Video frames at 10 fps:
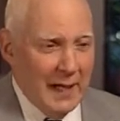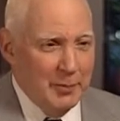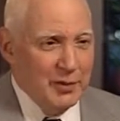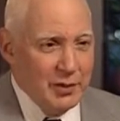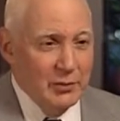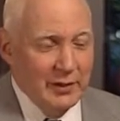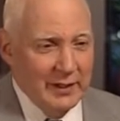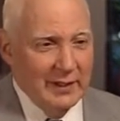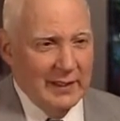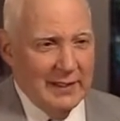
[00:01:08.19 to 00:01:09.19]

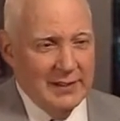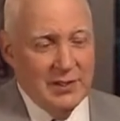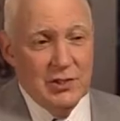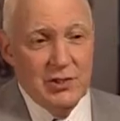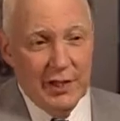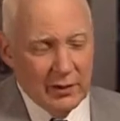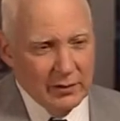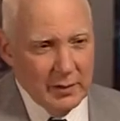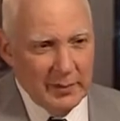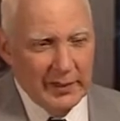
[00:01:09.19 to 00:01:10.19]
opportunity that is
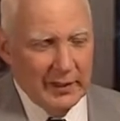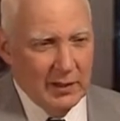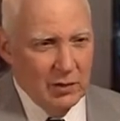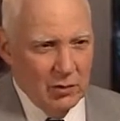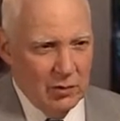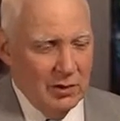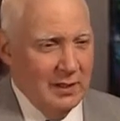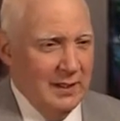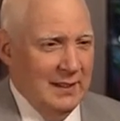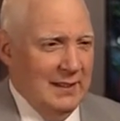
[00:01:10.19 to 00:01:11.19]
generally being ignored,